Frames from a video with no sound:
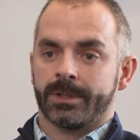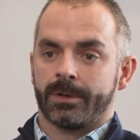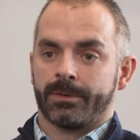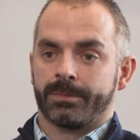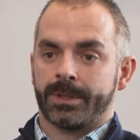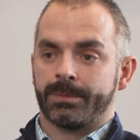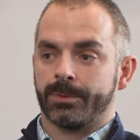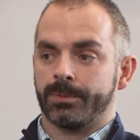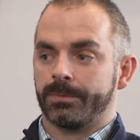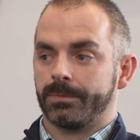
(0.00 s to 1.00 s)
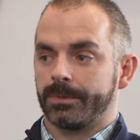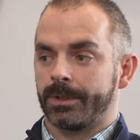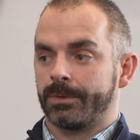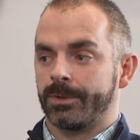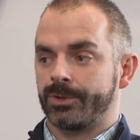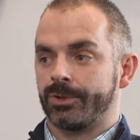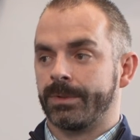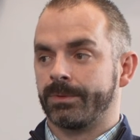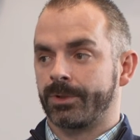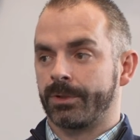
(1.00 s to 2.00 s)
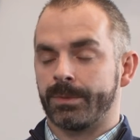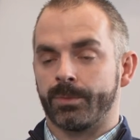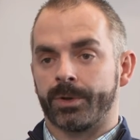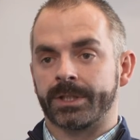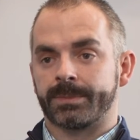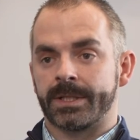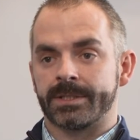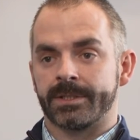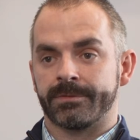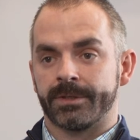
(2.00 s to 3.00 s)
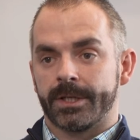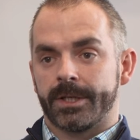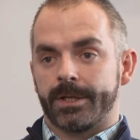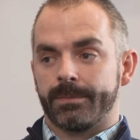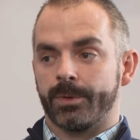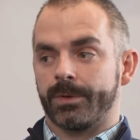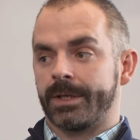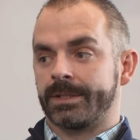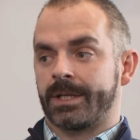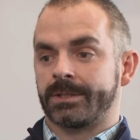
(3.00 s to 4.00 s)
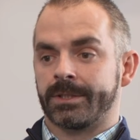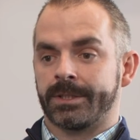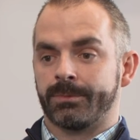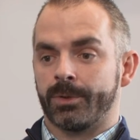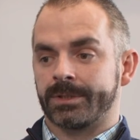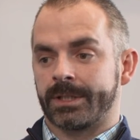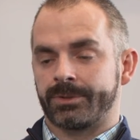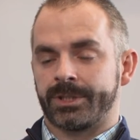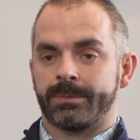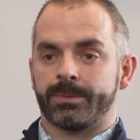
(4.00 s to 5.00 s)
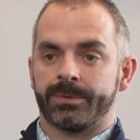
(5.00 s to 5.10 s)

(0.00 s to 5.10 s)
A lot of people assume it was going to be more expensive, but it's actually worked out cheaper.